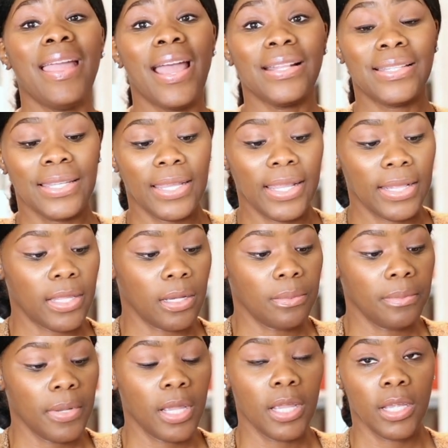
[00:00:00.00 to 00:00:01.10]
had to get them
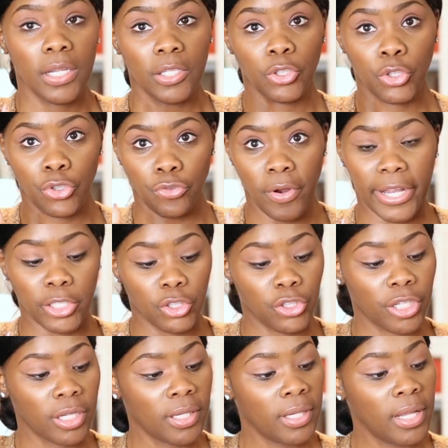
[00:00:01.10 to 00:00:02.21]

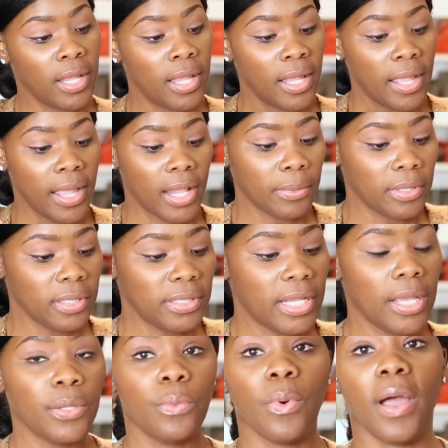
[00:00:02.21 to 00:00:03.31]
stretched. And I'm gonna
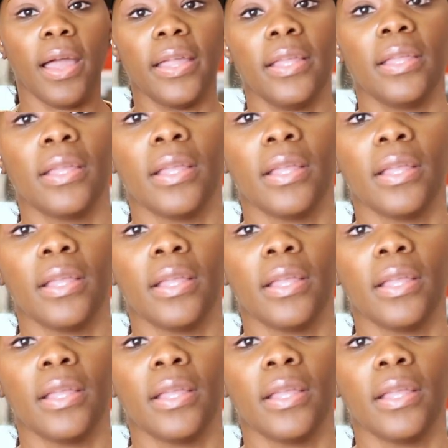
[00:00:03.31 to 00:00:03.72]
tell you why.